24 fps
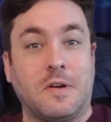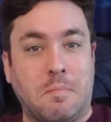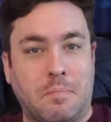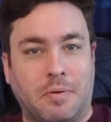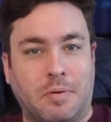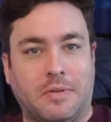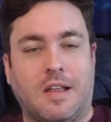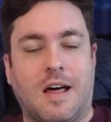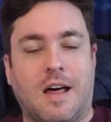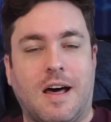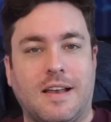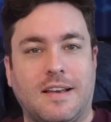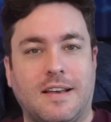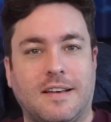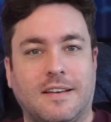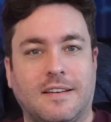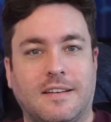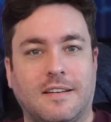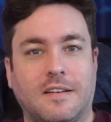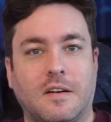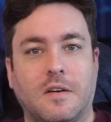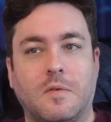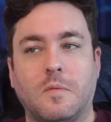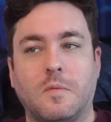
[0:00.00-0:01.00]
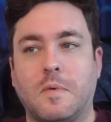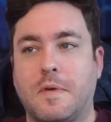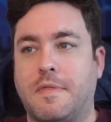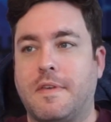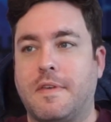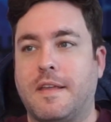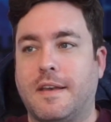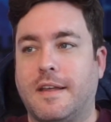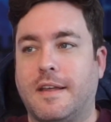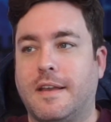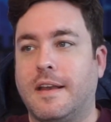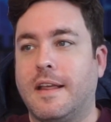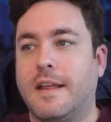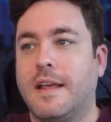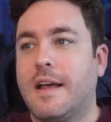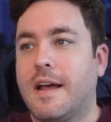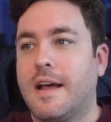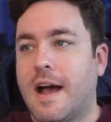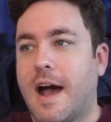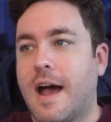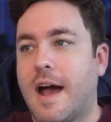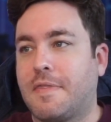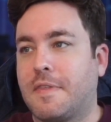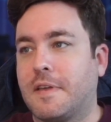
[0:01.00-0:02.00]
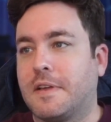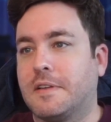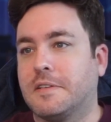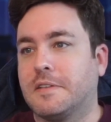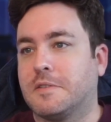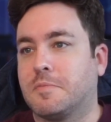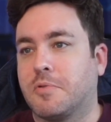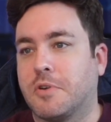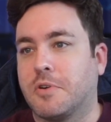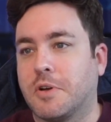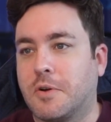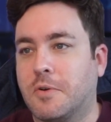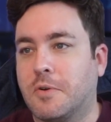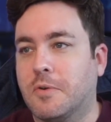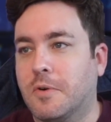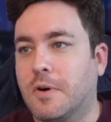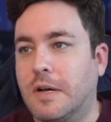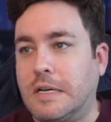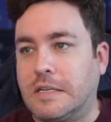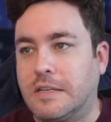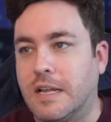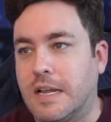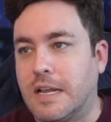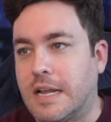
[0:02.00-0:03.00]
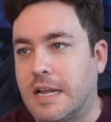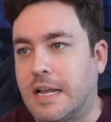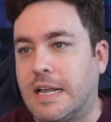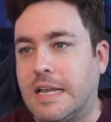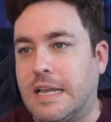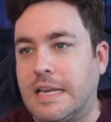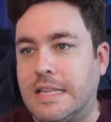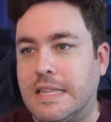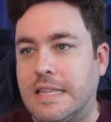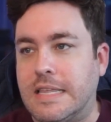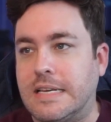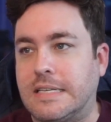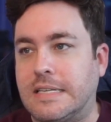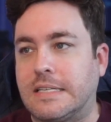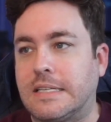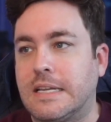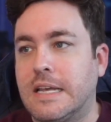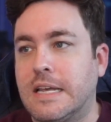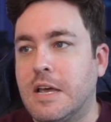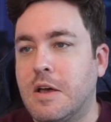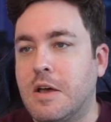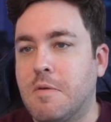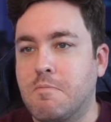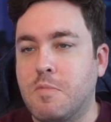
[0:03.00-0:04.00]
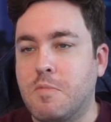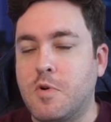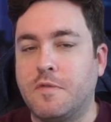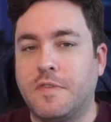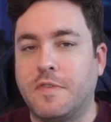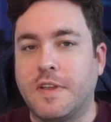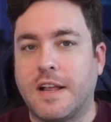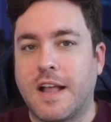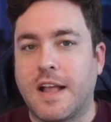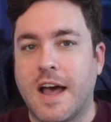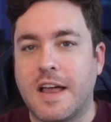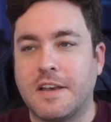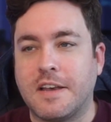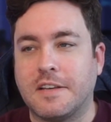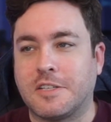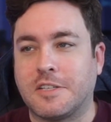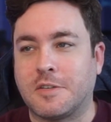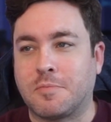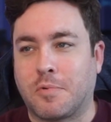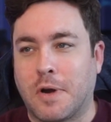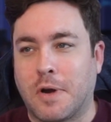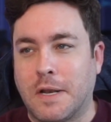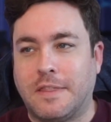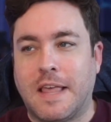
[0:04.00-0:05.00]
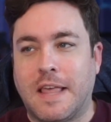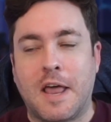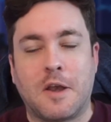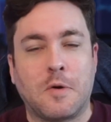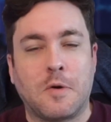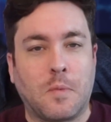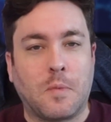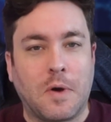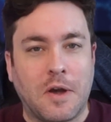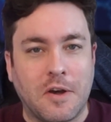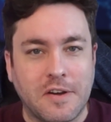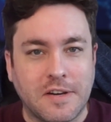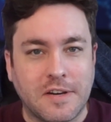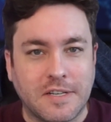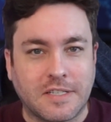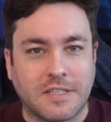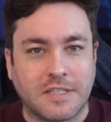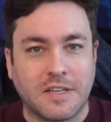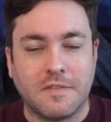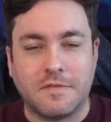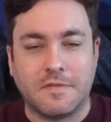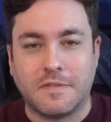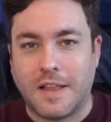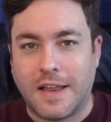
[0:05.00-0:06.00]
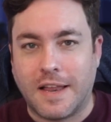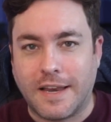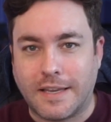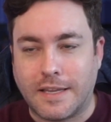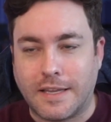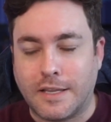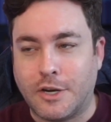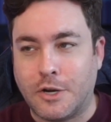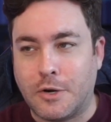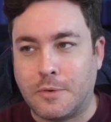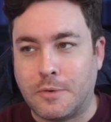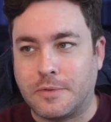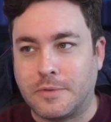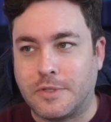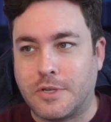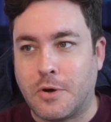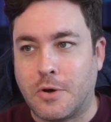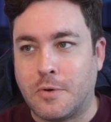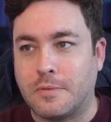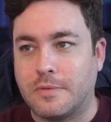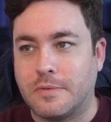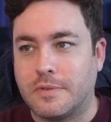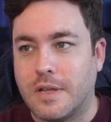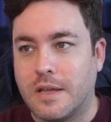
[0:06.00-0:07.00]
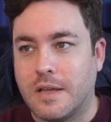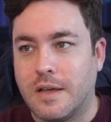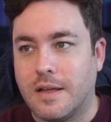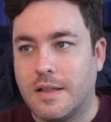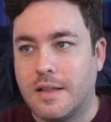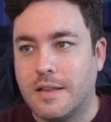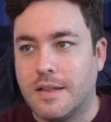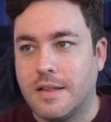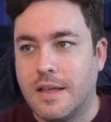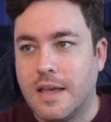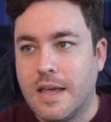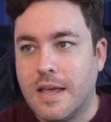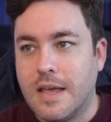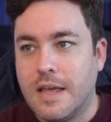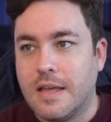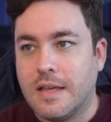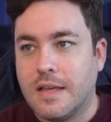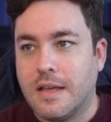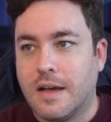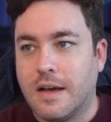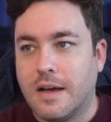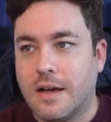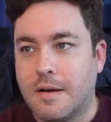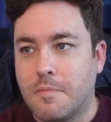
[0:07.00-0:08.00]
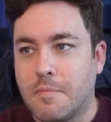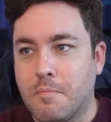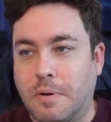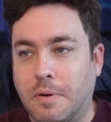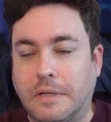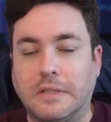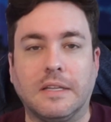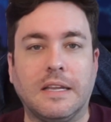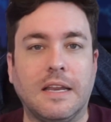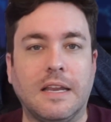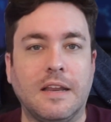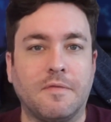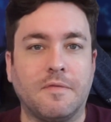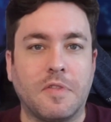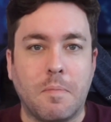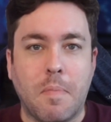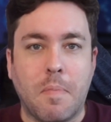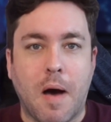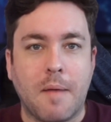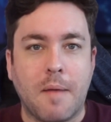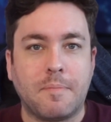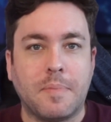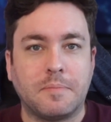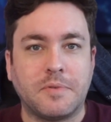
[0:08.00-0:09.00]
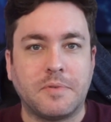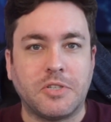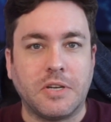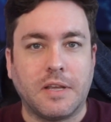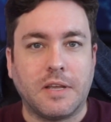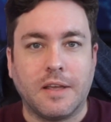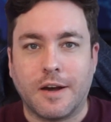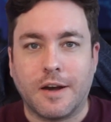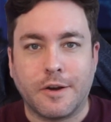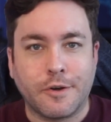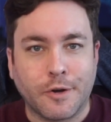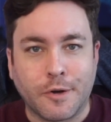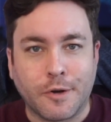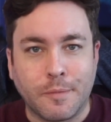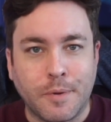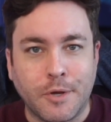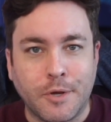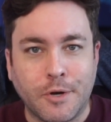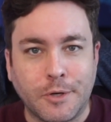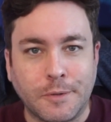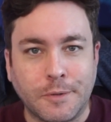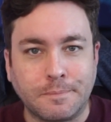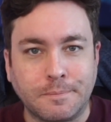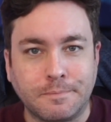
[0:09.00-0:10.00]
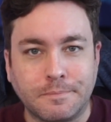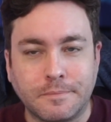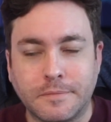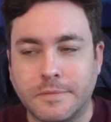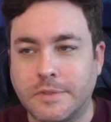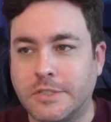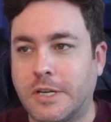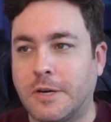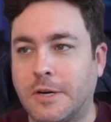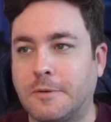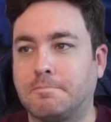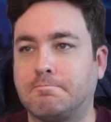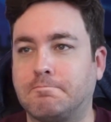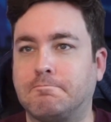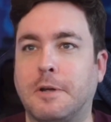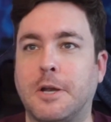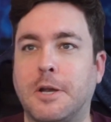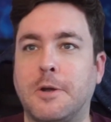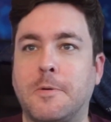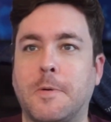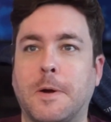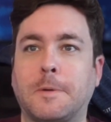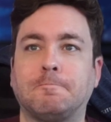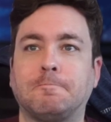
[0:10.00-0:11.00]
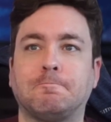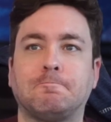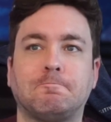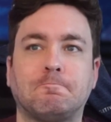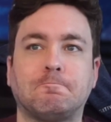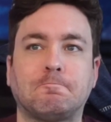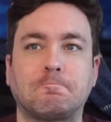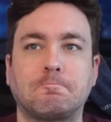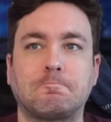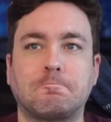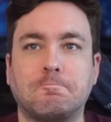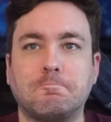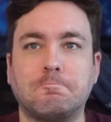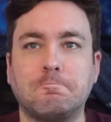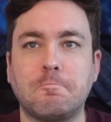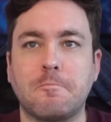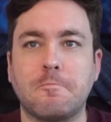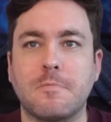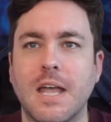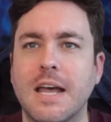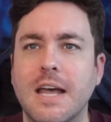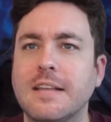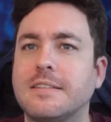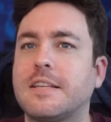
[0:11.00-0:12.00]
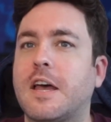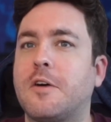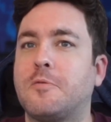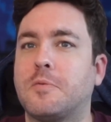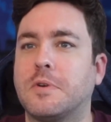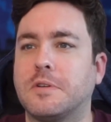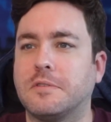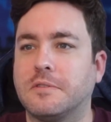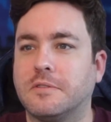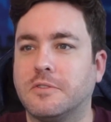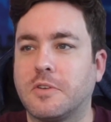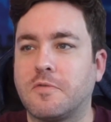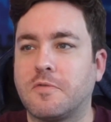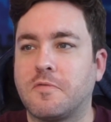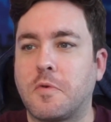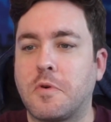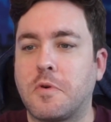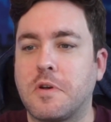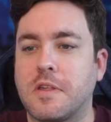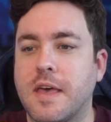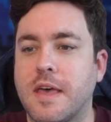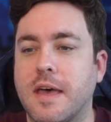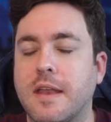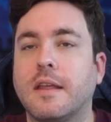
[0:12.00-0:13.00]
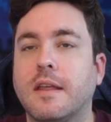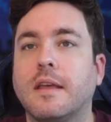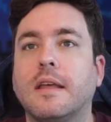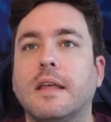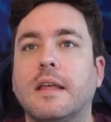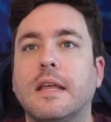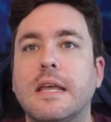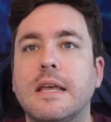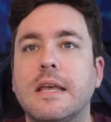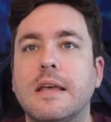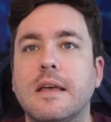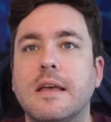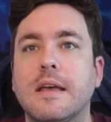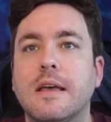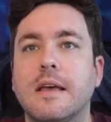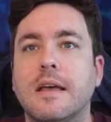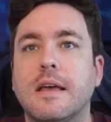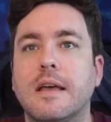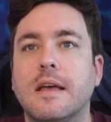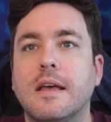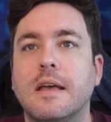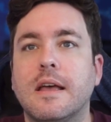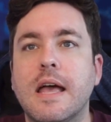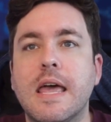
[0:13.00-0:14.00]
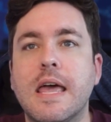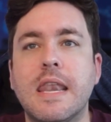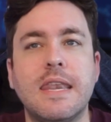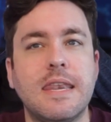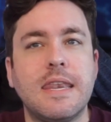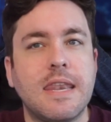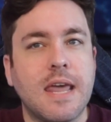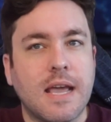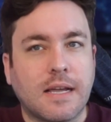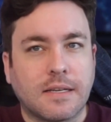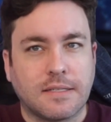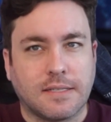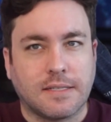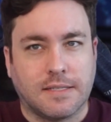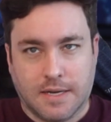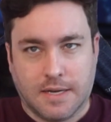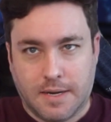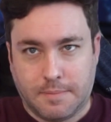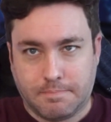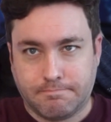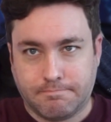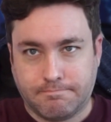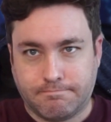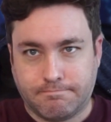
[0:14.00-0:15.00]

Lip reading: plot within it, I think is pretty cool. And can this movie kind of spread that awareness of, like, you know, don't believe the pop-ups you get on your computer? So anyway, That's that one. Looking forward to that. Next up.